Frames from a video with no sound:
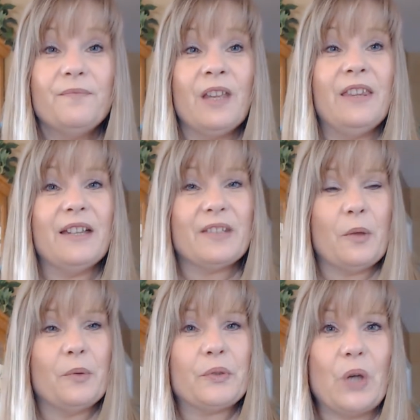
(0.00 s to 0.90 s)
And that's how
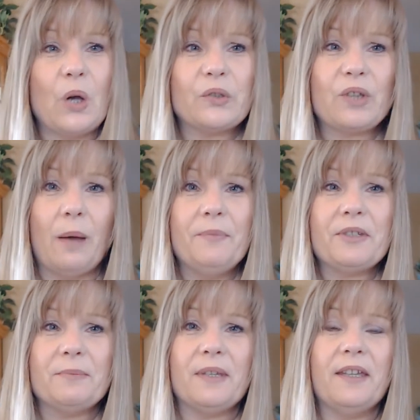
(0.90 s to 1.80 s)
those songs come
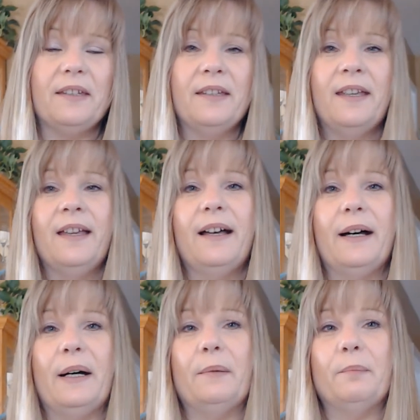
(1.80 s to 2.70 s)
to me.
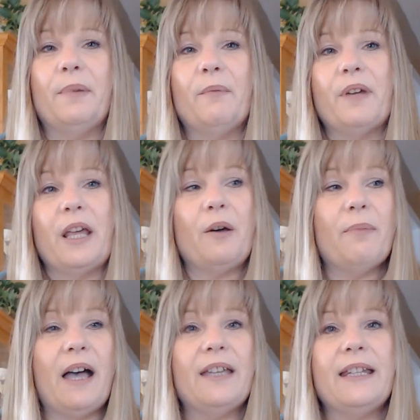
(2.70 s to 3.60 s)
But when I go
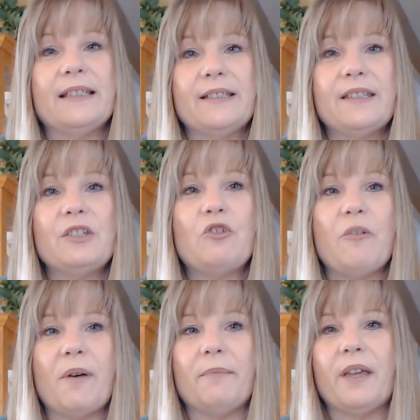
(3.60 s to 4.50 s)
back and I listen to
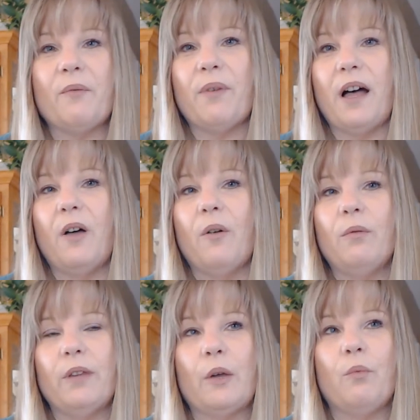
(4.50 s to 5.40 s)
them, I'm like, wow,
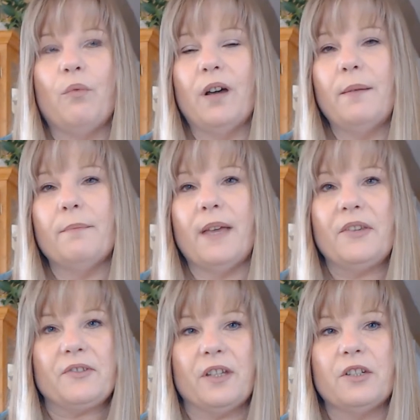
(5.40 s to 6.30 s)
like what a
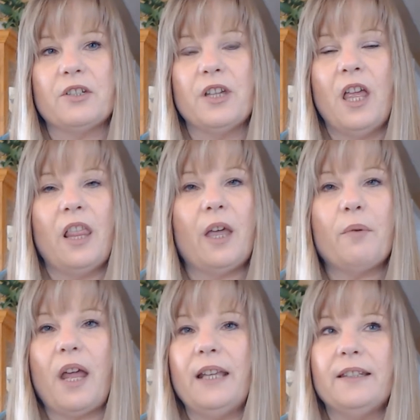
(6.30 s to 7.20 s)
message. Like
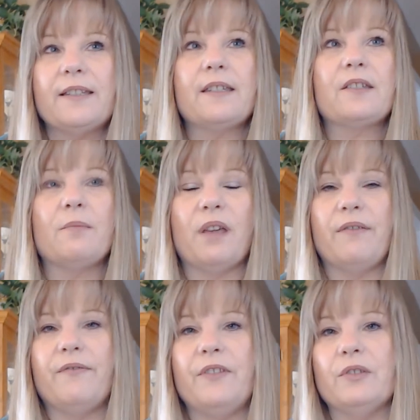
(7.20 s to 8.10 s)
when I listen to my
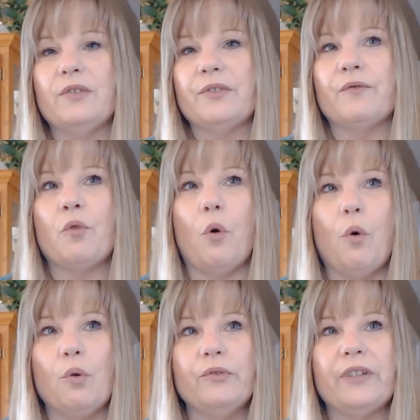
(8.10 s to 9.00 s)
Fields of
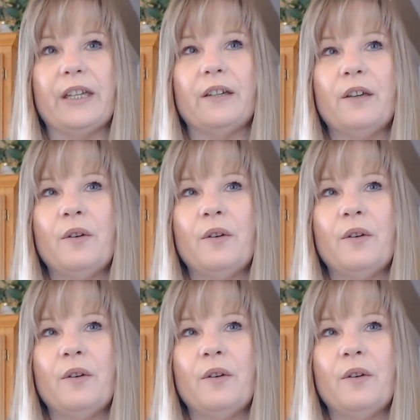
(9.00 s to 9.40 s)
Gold, like